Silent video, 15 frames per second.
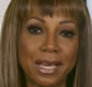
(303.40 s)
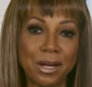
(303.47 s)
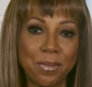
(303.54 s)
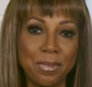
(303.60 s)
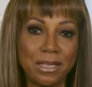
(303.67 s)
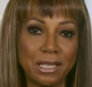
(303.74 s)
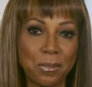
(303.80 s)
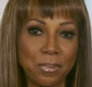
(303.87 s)
that
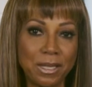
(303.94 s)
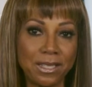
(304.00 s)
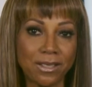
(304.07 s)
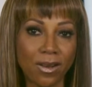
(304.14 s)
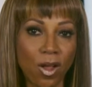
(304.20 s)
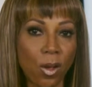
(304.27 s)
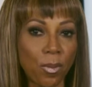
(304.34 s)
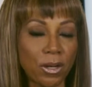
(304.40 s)
on Meet the Peetes
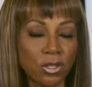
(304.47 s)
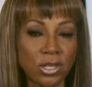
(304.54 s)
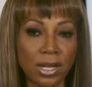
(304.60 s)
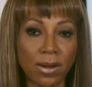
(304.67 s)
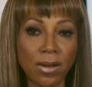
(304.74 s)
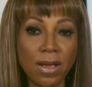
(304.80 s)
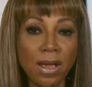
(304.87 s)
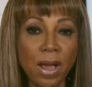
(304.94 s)
on Hallmark
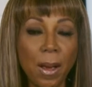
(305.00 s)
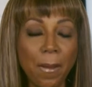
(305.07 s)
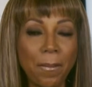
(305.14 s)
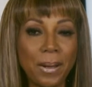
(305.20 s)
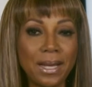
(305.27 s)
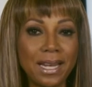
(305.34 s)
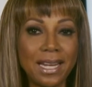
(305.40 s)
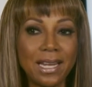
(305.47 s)
Channel.
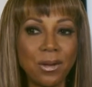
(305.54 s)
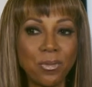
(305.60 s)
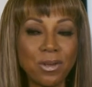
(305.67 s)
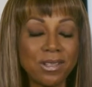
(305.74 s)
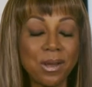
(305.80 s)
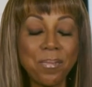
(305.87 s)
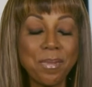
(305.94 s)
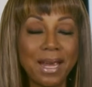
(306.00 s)
But it
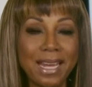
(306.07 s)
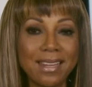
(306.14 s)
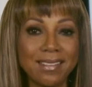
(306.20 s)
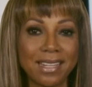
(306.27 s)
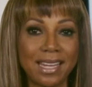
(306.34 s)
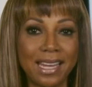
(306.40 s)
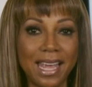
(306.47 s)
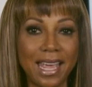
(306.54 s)
was amazing,